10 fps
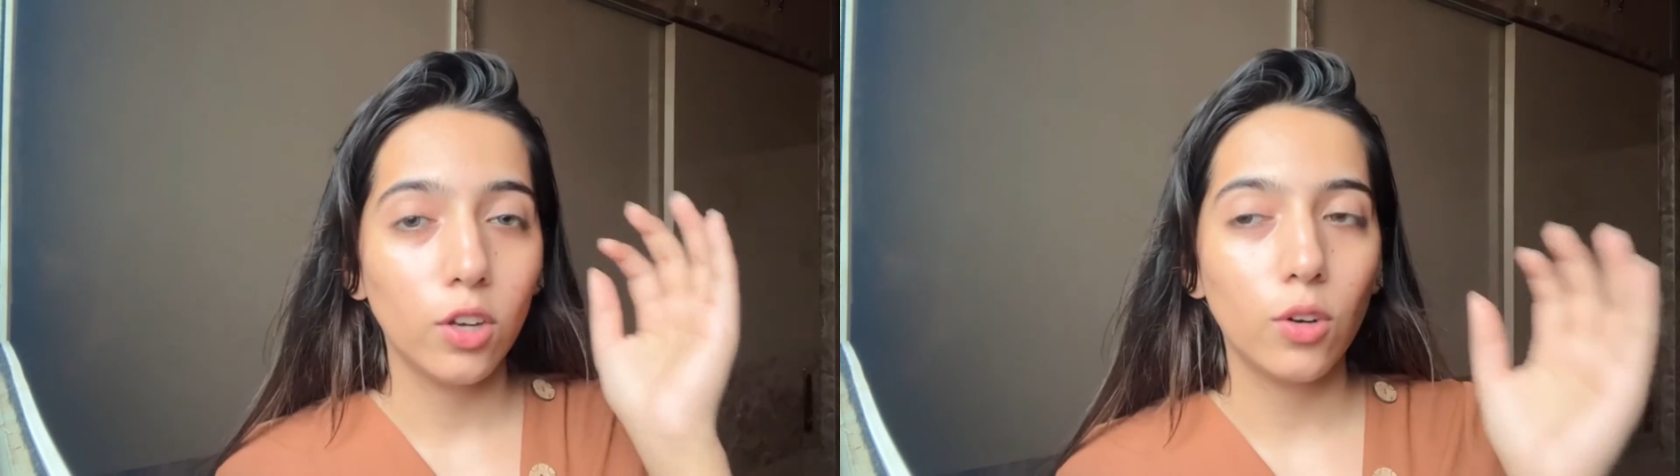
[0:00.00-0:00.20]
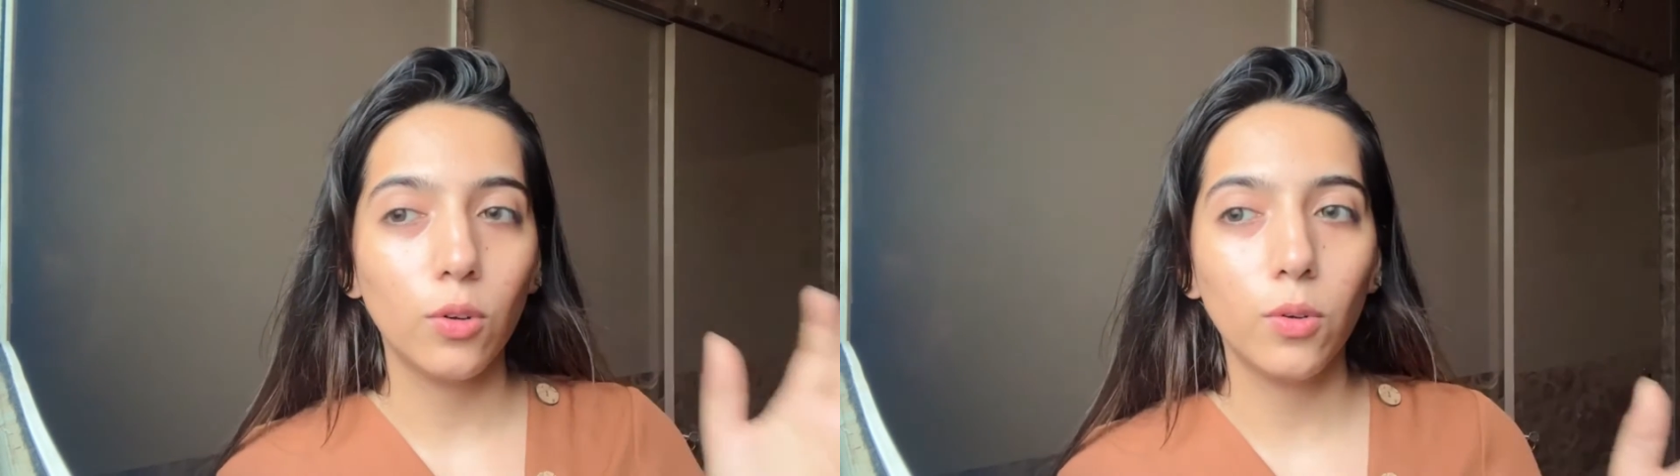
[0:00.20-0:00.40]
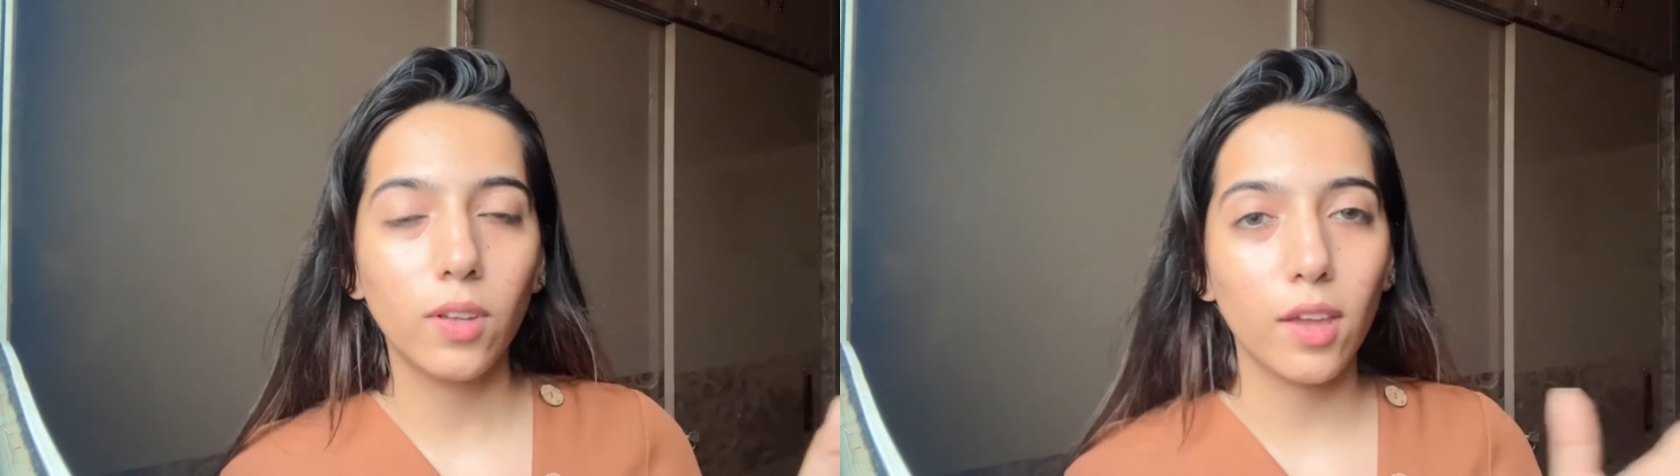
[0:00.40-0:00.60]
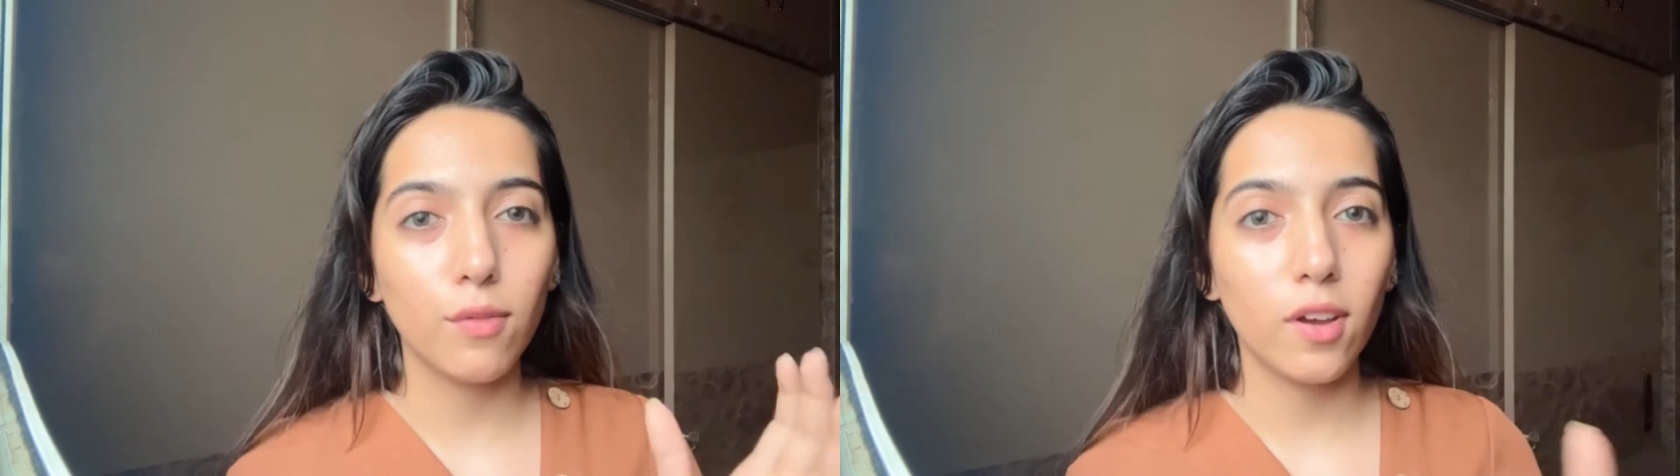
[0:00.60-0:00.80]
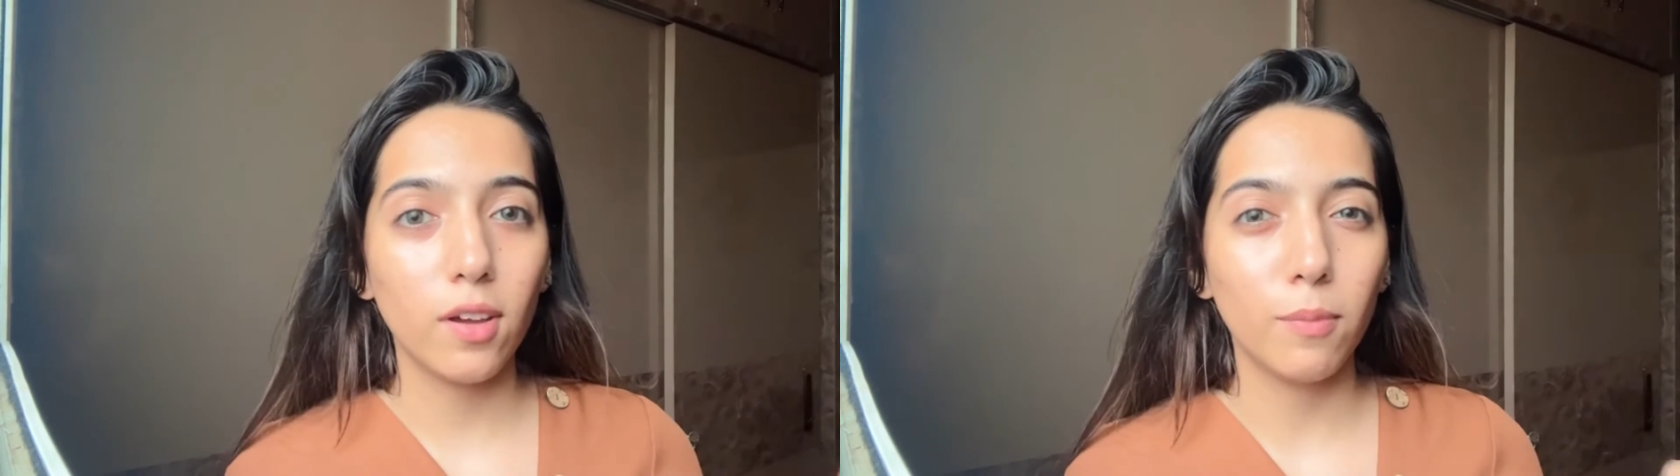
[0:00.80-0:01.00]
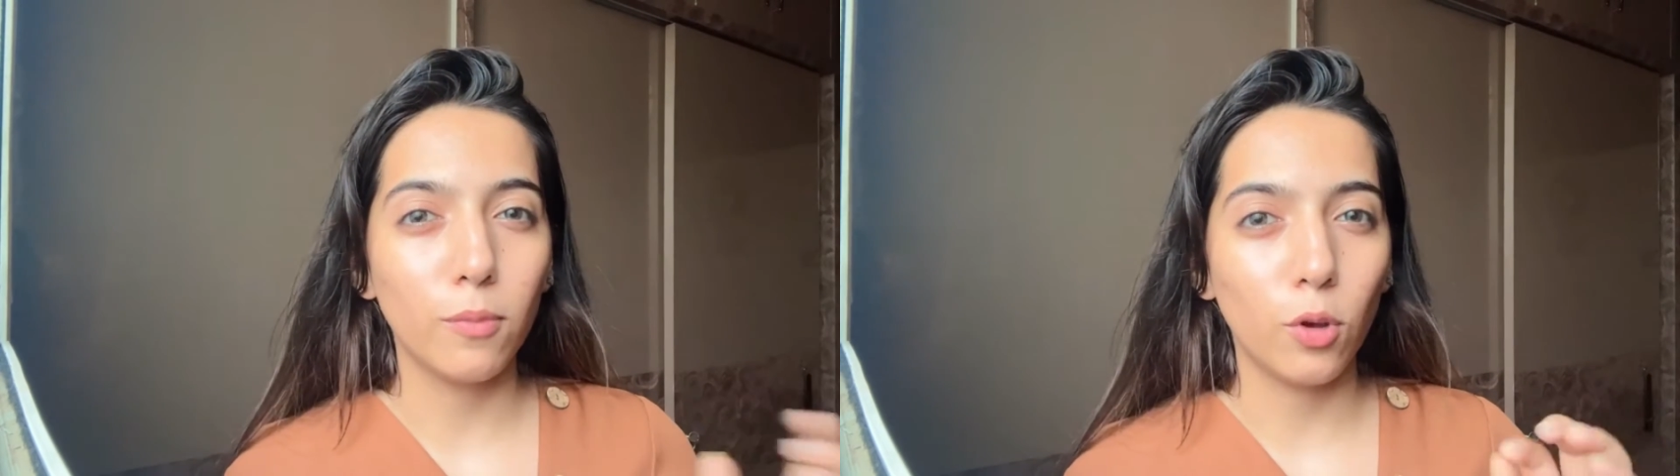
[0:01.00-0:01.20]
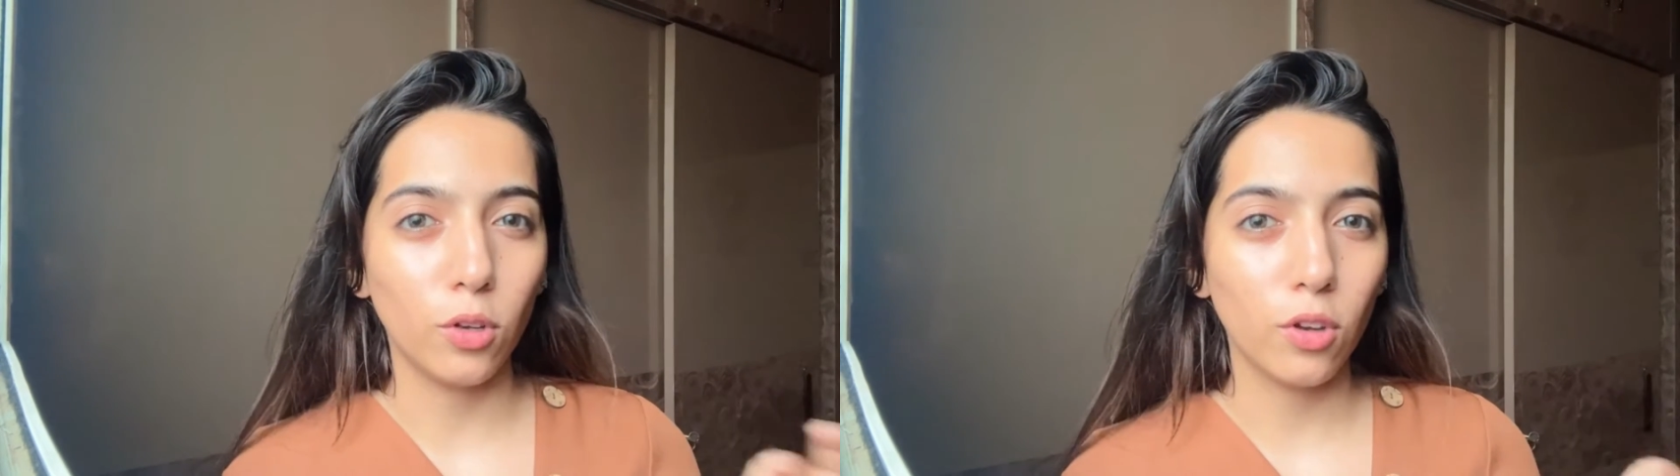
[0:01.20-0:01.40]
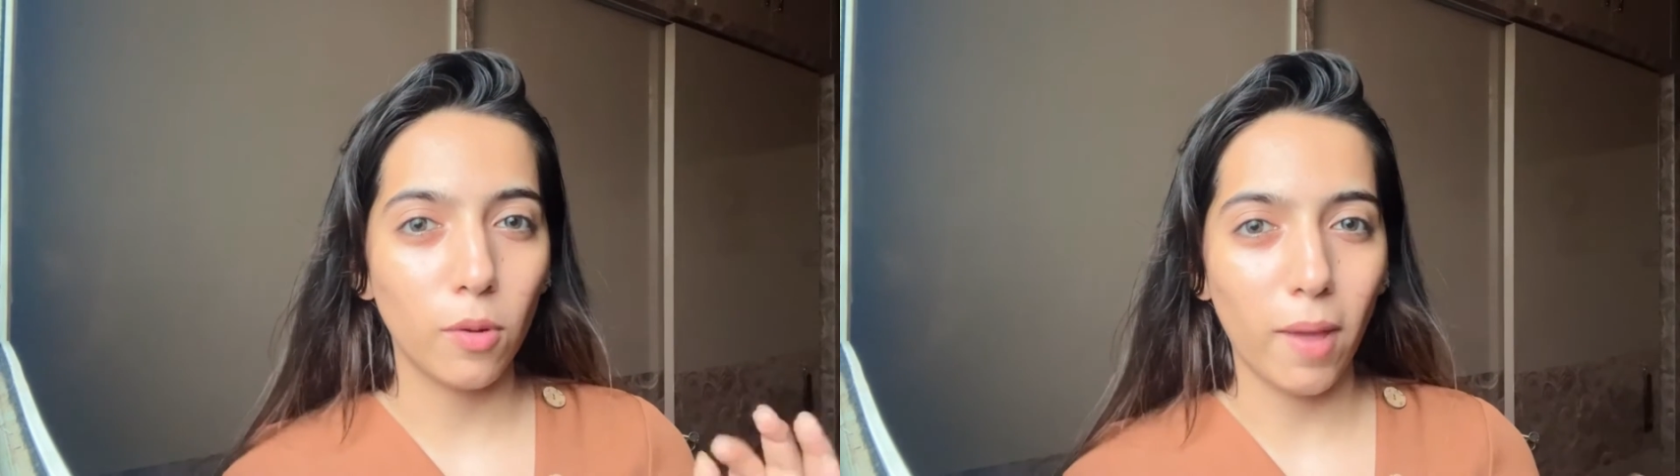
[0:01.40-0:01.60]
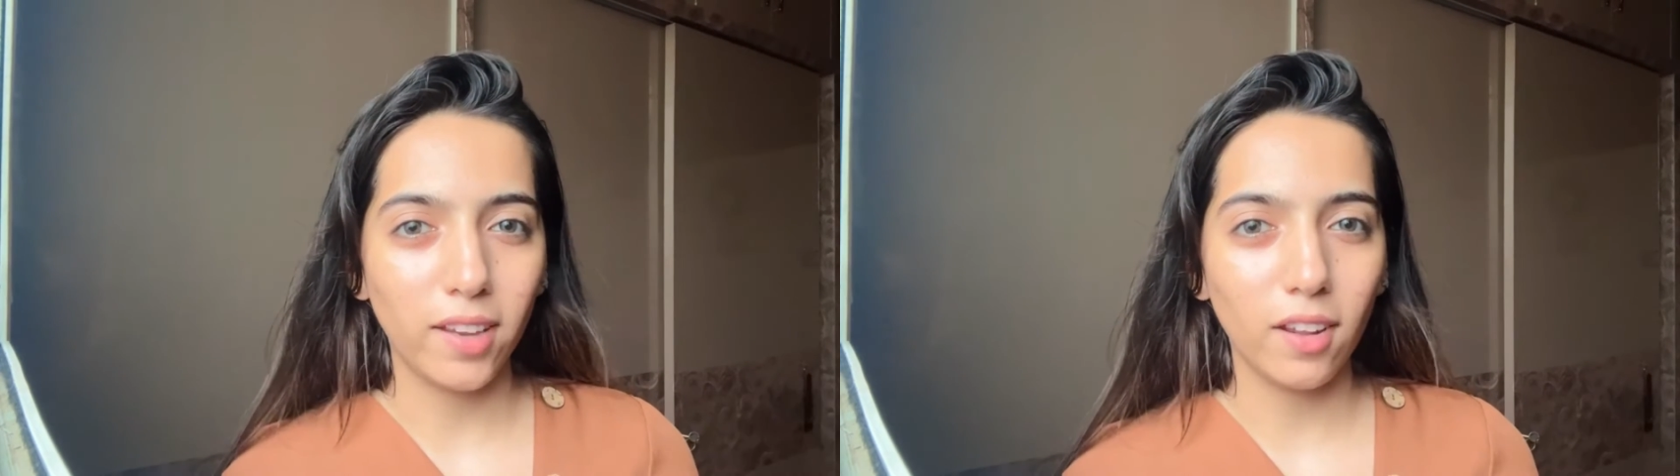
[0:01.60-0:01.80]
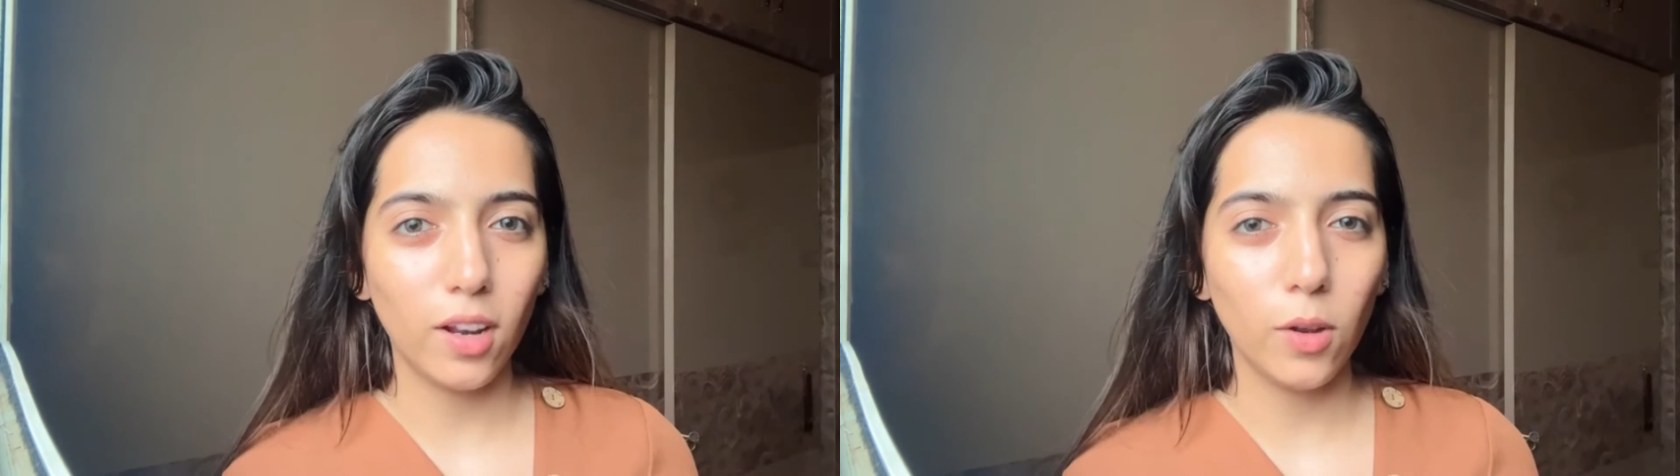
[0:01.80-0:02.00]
to give a monochromatic